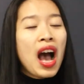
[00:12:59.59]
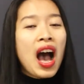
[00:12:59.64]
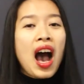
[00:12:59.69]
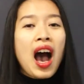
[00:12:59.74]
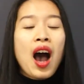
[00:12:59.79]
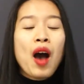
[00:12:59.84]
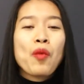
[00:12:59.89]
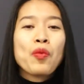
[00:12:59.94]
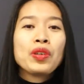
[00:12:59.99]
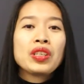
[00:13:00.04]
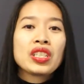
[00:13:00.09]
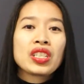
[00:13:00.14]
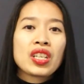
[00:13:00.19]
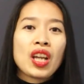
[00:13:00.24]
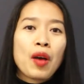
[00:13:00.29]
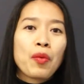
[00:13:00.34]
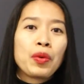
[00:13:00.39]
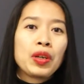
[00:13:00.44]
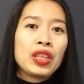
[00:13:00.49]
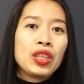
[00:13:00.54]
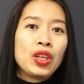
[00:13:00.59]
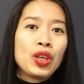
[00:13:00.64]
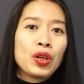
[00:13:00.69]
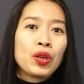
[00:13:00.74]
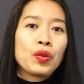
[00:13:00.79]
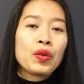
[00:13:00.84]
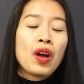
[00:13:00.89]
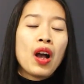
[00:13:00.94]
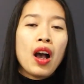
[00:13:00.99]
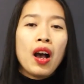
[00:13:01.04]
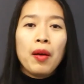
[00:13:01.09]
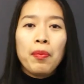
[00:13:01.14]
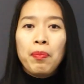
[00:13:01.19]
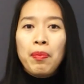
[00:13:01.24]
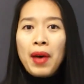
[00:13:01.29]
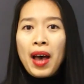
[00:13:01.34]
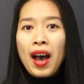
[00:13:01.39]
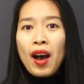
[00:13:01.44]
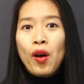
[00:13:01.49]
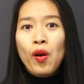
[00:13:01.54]
I will share with you
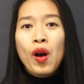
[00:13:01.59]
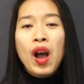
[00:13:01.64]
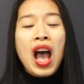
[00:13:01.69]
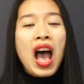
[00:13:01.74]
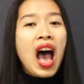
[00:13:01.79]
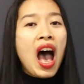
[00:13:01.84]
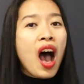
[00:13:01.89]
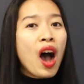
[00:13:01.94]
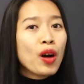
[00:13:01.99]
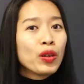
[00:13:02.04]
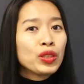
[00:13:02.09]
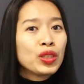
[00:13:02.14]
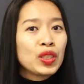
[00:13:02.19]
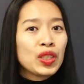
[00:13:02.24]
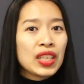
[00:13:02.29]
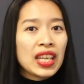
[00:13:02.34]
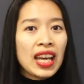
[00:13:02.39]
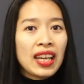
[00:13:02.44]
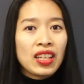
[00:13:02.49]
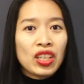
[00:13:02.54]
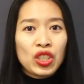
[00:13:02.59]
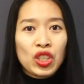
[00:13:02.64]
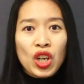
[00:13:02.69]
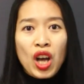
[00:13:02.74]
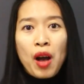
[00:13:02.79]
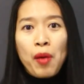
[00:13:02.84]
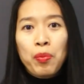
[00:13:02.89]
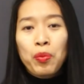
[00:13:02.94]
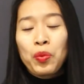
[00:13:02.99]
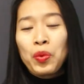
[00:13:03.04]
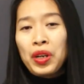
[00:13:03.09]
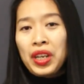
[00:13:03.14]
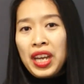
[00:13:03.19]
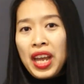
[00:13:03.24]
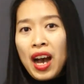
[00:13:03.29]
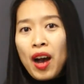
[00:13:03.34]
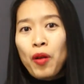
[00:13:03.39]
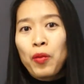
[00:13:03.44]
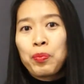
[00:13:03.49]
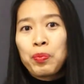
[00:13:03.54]
about how to get a job without